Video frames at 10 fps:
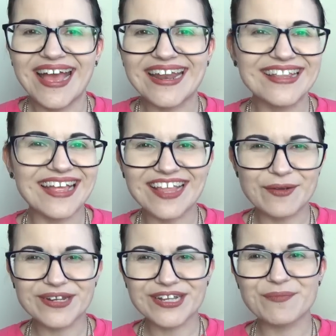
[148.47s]
And
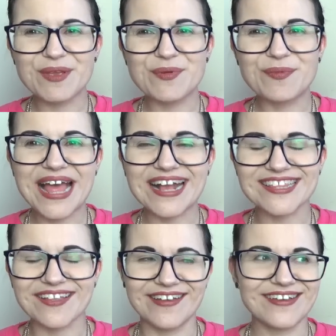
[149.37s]
they would look at me
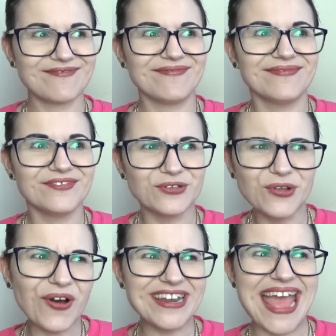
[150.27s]
perplexed, like, you're
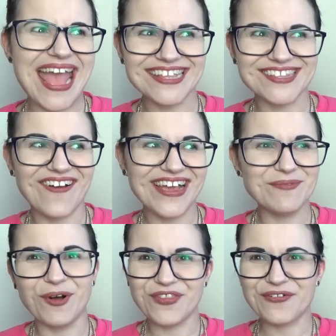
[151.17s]
not an air
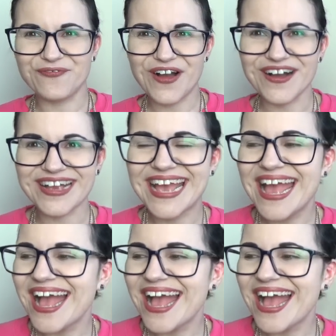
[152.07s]
sign? What the fuck?